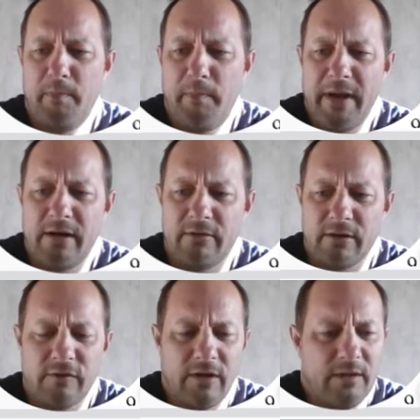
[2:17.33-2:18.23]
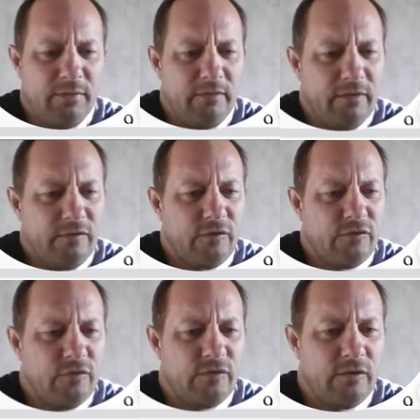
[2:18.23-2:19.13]
banner example of
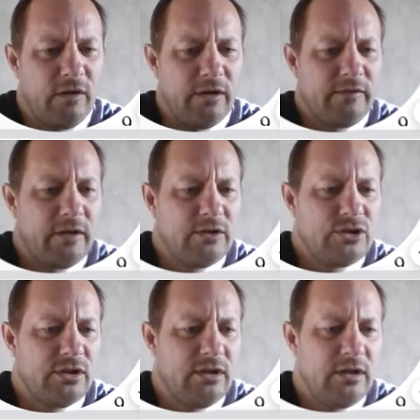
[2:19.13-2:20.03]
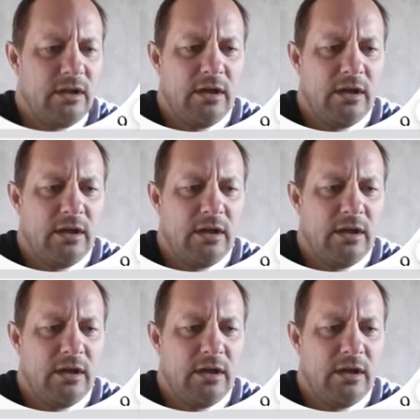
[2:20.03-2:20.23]
institutionalization.